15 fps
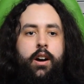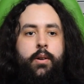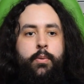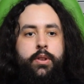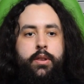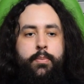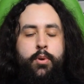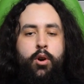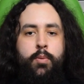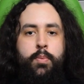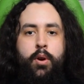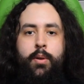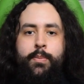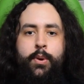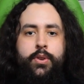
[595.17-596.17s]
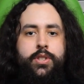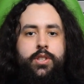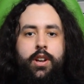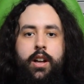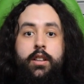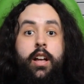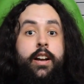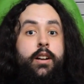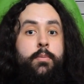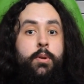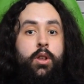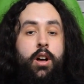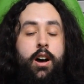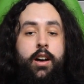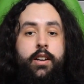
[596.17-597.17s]
With the Pro Purples, I like them a
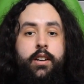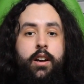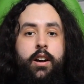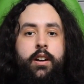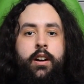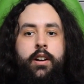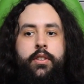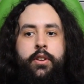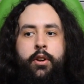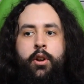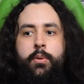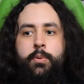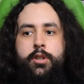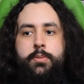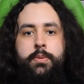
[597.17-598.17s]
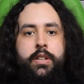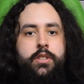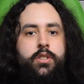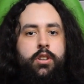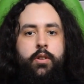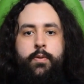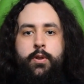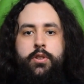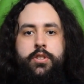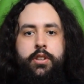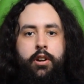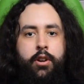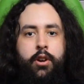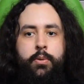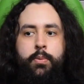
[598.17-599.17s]
lot. They're good with Speed Silvers,
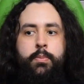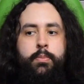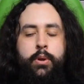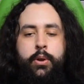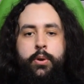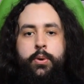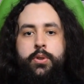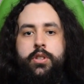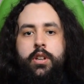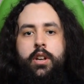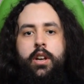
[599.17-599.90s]
they're good with blues.